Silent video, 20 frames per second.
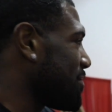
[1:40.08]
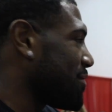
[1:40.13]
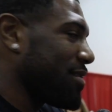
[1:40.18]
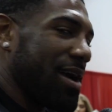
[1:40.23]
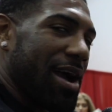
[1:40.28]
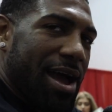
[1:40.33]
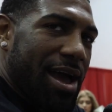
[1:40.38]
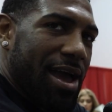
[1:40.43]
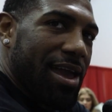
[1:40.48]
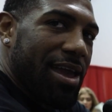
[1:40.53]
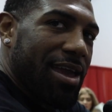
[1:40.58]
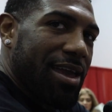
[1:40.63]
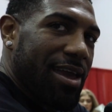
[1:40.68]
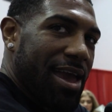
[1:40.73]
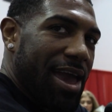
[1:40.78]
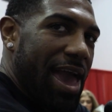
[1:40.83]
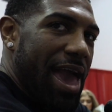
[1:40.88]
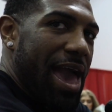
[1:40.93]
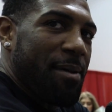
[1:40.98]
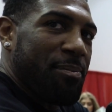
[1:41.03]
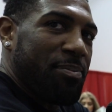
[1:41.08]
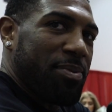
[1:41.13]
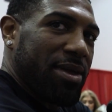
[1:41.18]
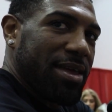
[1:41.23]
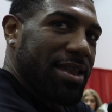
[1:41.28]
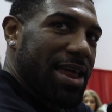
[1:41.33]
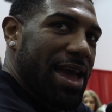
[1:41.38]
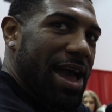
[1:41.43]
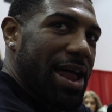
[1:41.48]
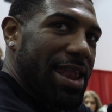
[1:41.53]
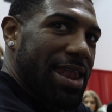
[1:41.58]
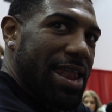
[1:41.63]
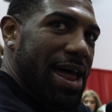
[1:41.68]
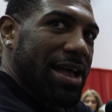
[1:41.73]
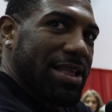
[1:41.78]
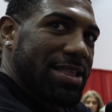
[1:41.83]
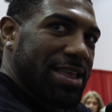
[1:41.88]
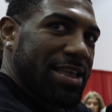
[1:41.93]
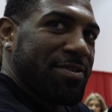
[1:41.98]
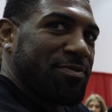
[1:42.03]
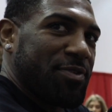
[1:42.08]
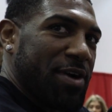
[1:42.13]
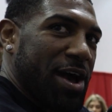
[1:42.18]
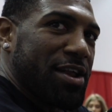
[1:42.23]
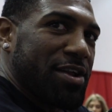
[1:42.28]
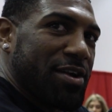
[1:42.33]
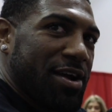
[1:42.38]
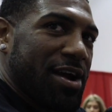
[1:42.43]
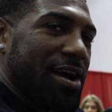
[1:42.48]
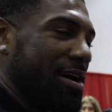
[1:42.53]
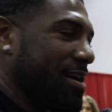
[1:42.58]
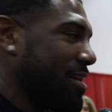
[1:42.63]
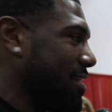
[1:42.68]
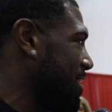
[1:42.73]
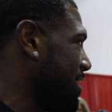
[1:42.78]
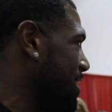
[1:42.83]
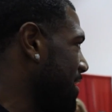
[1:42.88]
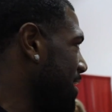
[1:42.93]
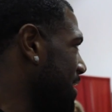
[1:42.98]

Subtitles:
Right. Happy that I knocked this fighter out.